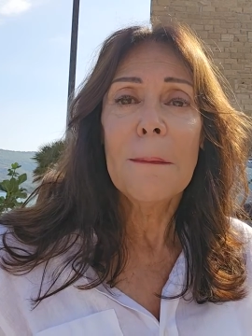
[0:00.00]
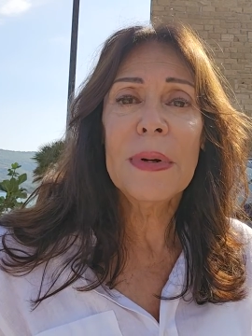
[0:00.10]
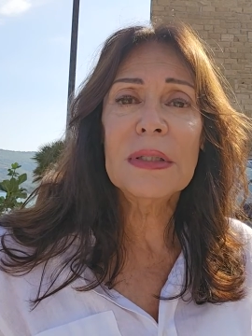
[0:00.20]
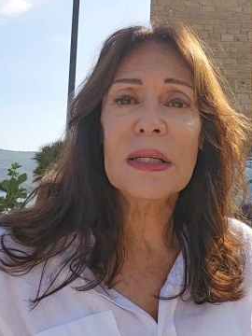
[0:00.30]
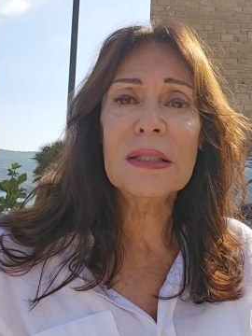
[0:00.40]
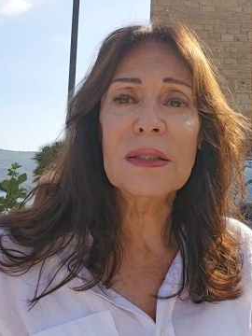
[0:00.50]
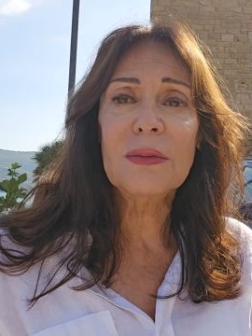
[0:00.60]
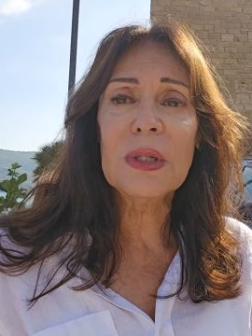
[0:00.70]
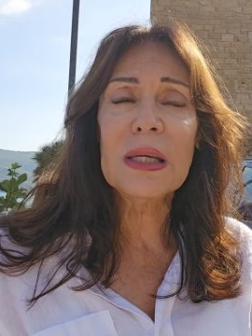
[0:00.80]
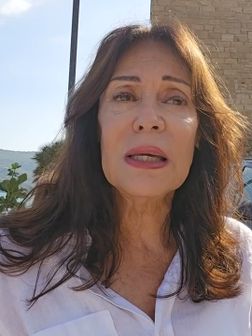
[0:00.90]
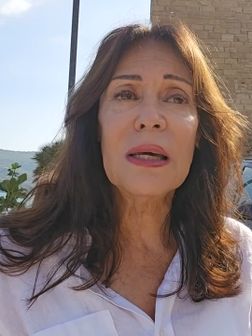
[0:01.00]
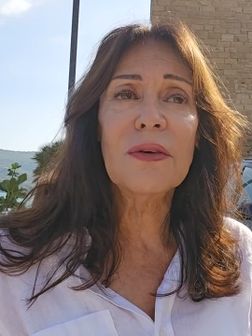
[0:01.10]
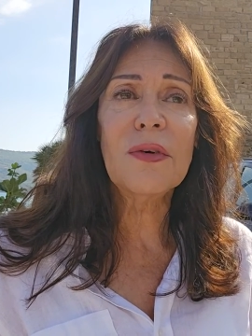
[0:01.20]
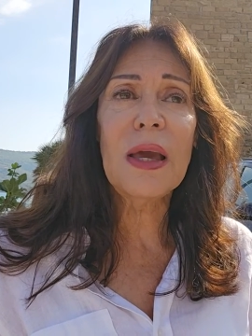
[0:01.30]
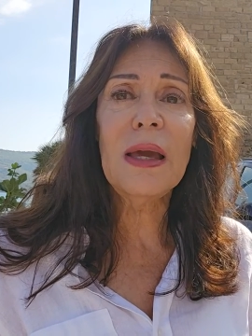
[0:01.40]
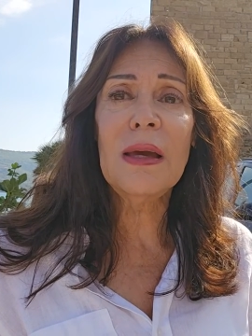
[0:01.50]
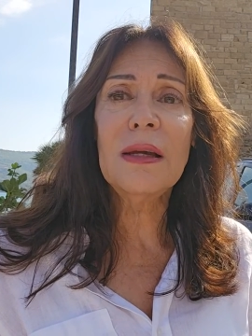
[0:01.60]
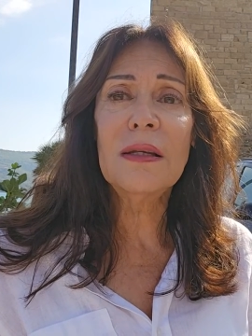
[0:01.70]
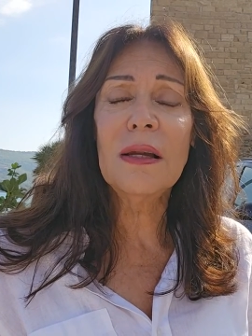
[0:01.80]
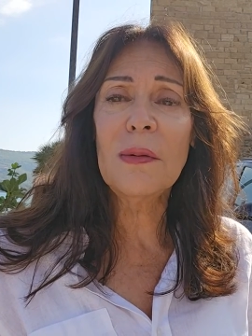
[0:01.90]
but doesn't really give
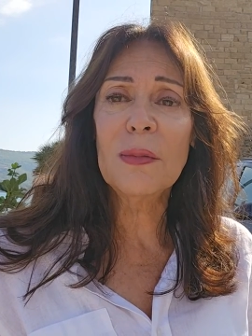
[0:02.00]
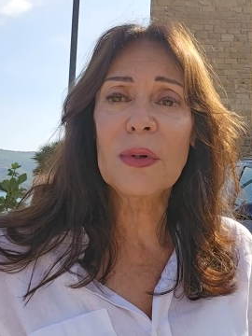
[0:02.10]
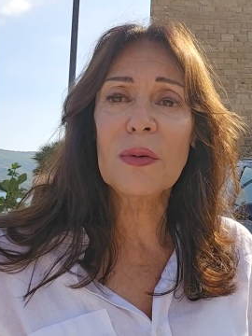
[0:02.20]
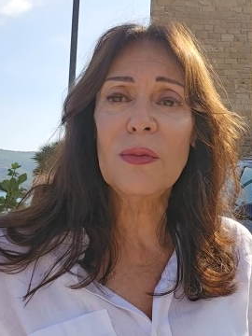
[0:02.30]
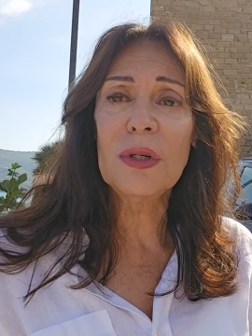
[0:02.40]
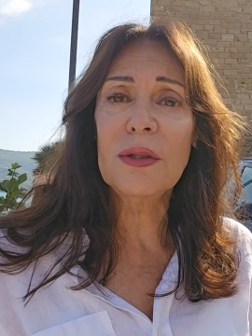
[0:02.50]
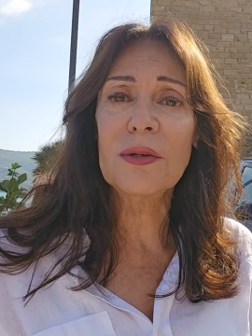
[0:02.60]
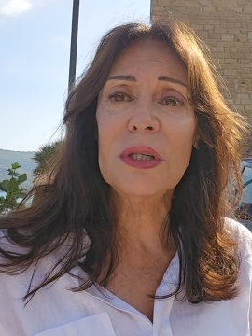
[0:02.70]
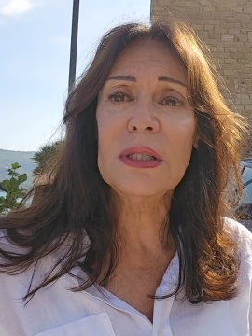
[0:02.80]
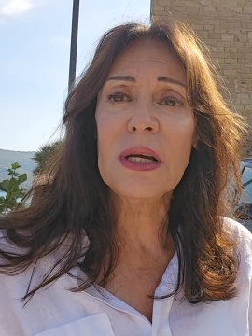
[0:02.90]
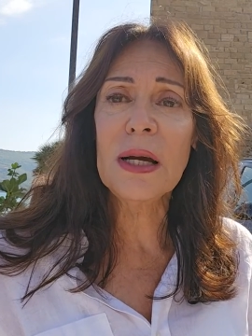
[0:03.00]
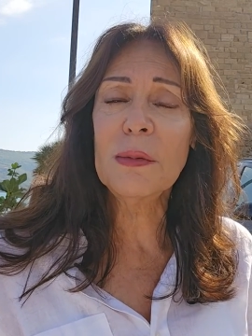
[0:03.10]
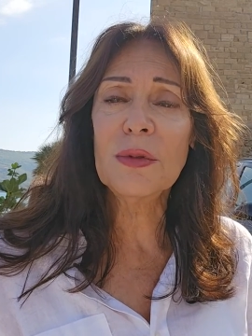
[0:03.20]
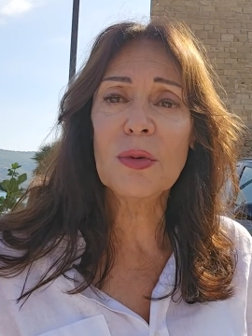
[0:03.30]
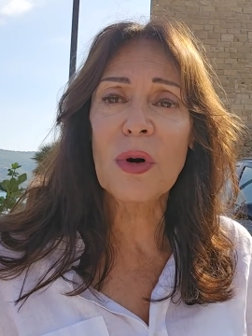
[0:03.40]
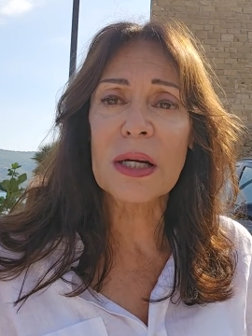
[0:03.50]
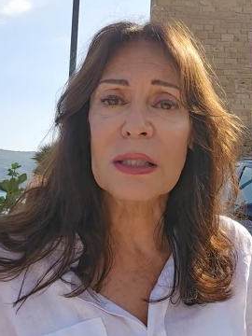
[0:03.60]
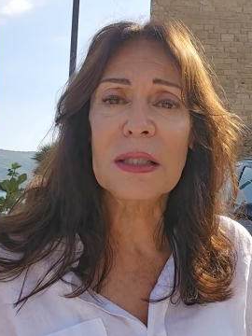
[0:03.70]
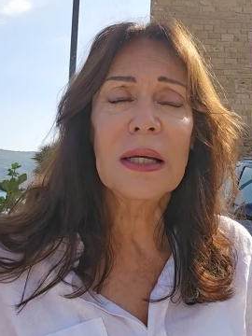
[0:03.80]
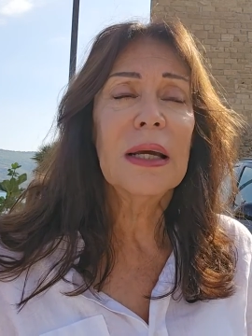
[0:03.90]
a number. What 30 times
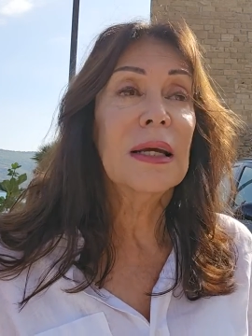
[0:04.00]
what?